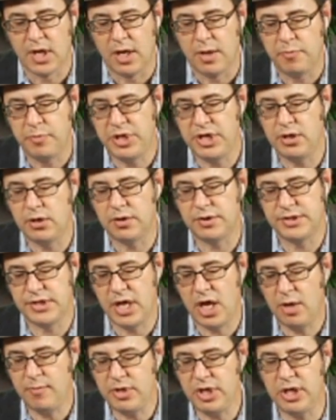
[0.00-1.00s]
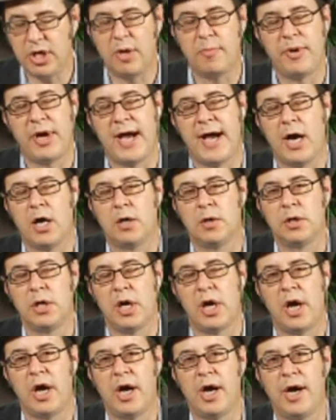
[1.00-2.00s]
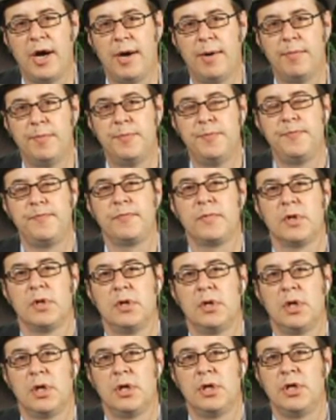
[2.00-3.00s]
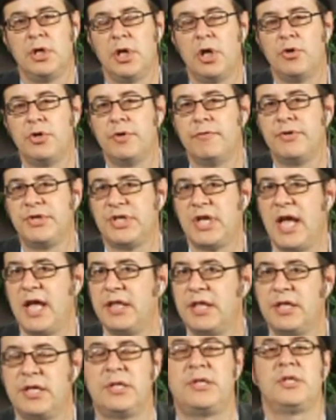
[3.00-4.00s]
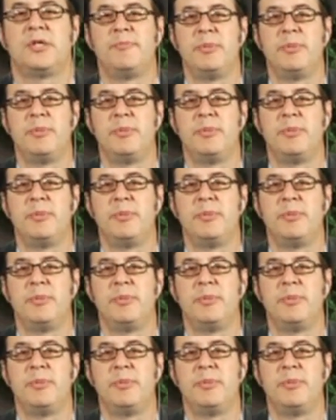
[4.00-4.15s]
Peter, tell me about, you've said that this has